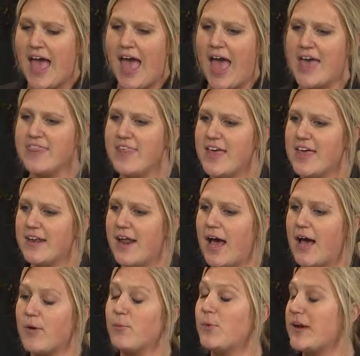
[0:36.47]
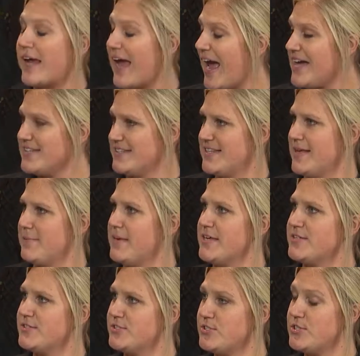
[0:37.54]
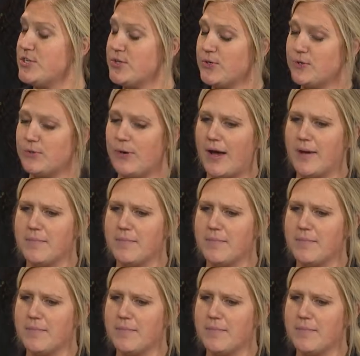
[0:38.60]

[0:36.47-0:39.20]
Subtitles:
and then what I ask them is to